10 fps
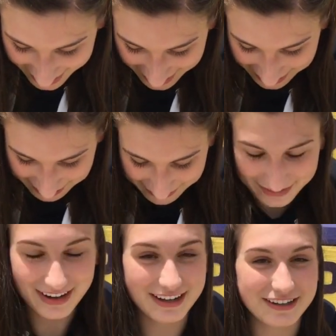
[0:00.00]
I
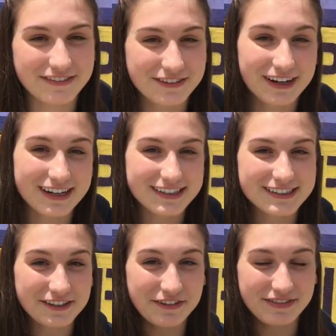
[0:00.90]
love you guys
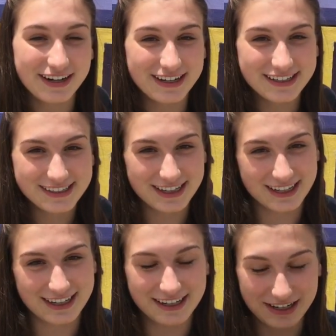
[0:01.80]
so much,
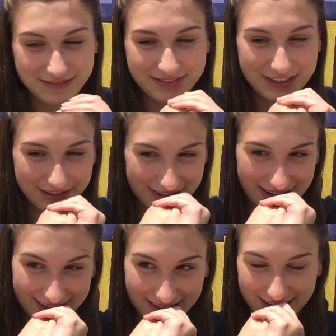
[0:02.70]
and I'm so
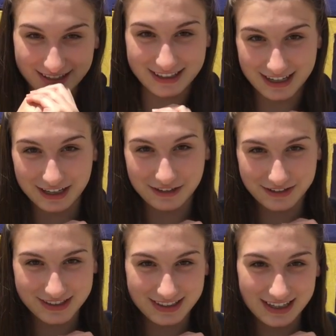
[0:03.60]
glad that I got to get
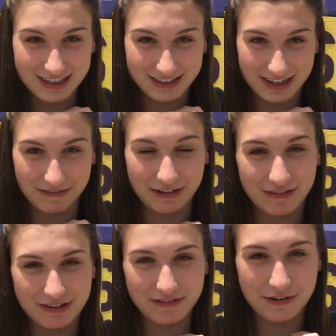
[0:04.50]
close to each and every
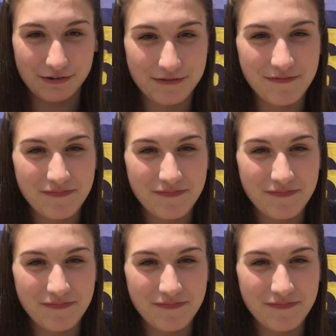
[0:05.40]
one of you.